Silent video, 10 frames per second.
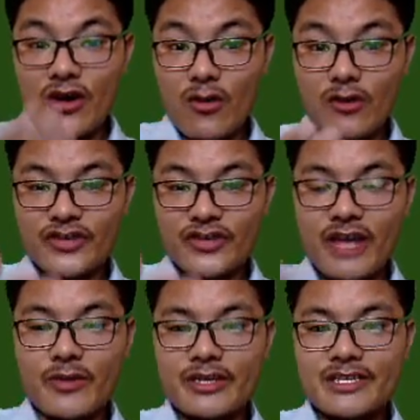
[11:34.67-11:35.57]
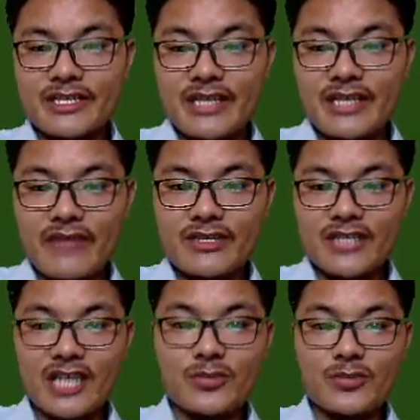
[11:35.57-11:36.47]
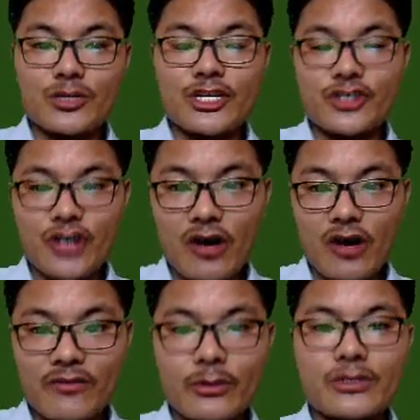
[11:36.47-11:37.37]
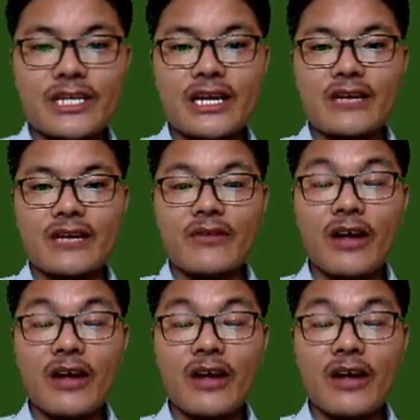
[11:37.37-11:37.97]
Golgi apparatus, there is transportation of protein,